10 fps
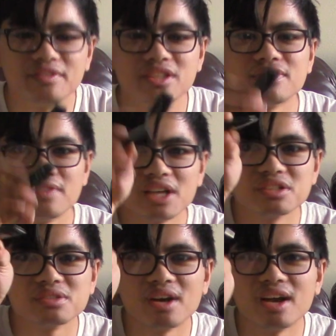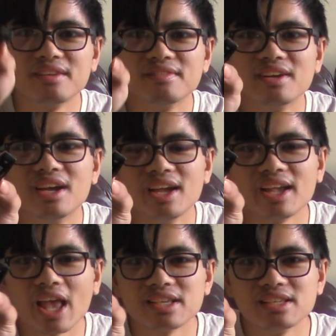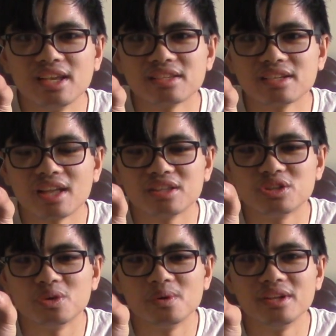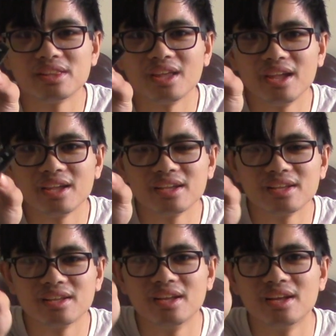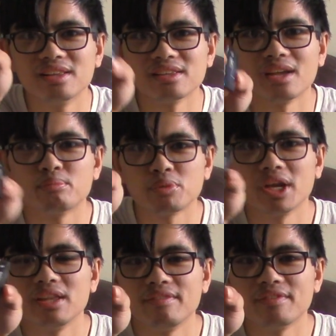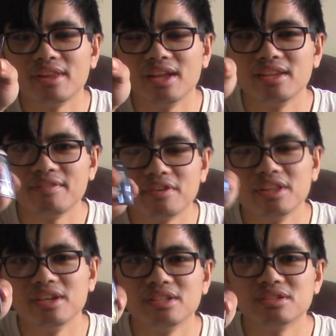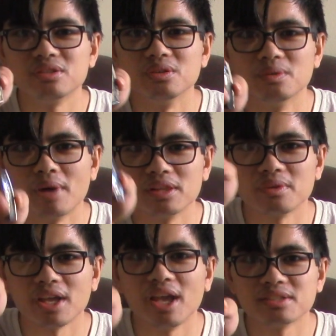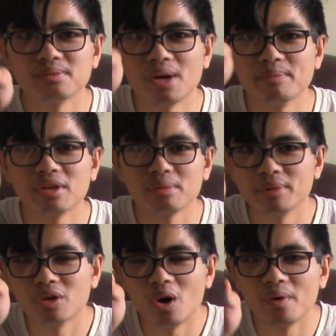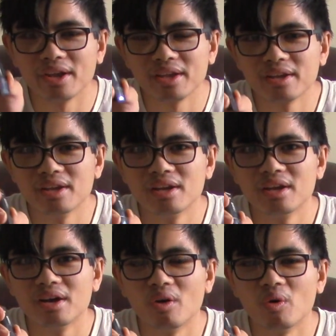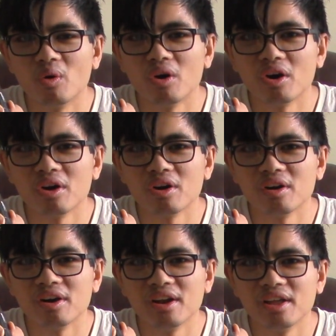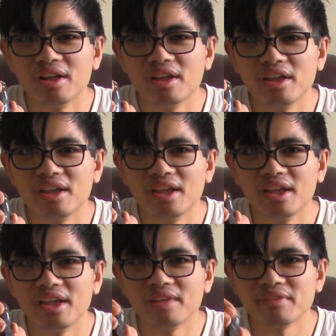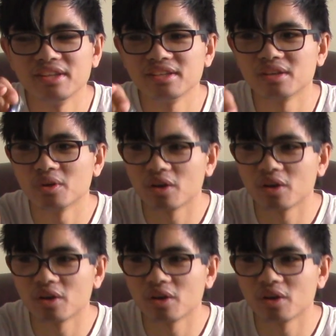this flash drive in case I need to do anything like bring any footage to my location where I'm gonna be going, or if I need to go to a